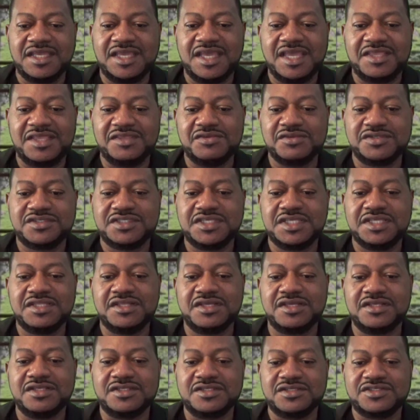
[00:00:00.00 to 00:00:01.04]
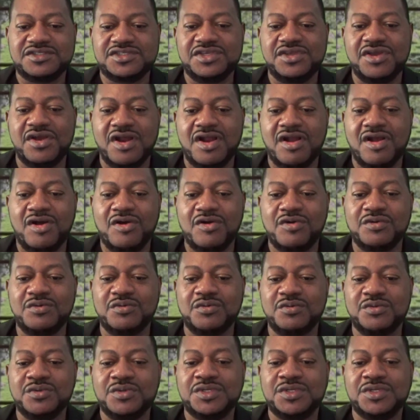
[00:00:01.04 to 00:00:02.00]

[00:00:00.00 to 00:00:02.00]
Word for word: And you see the C R O